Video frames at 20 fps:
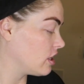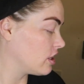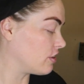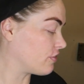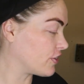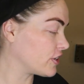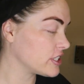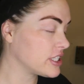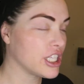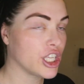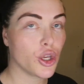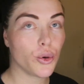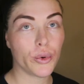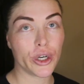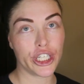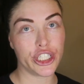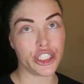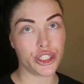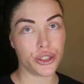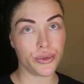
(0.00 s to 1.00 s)
The first thing you
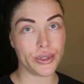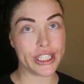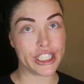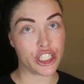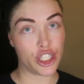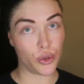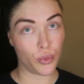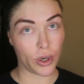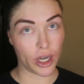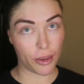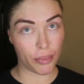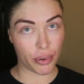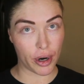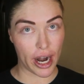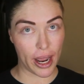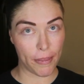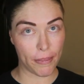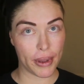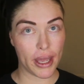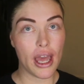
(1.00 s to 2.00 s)
wanna do is you wanna
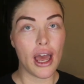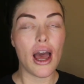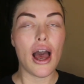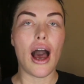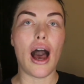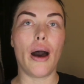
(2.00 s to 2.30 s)
prep.